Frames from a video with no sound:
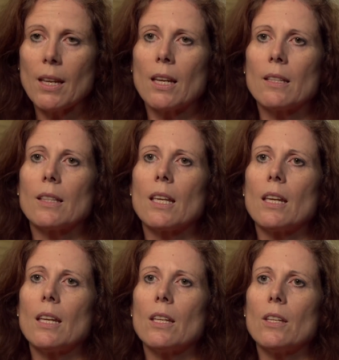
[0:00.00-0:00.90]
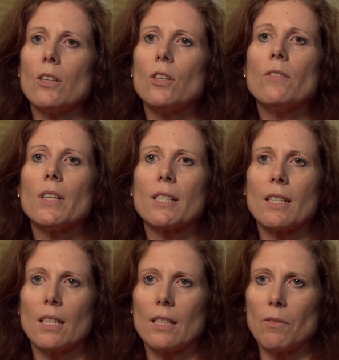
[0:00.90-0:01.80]
at the
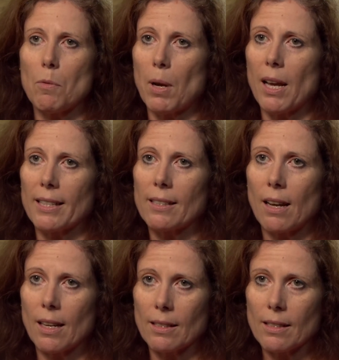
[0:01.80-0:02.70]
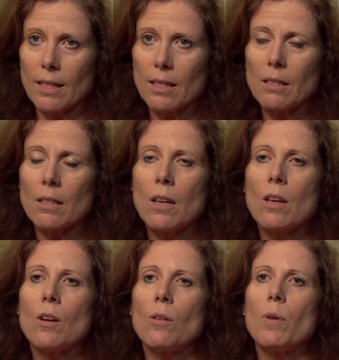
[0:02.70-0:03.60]
Universities of Applied Sciences,
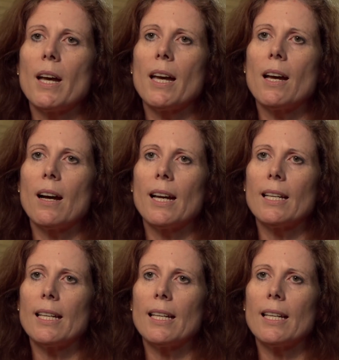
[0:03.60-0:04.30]
where I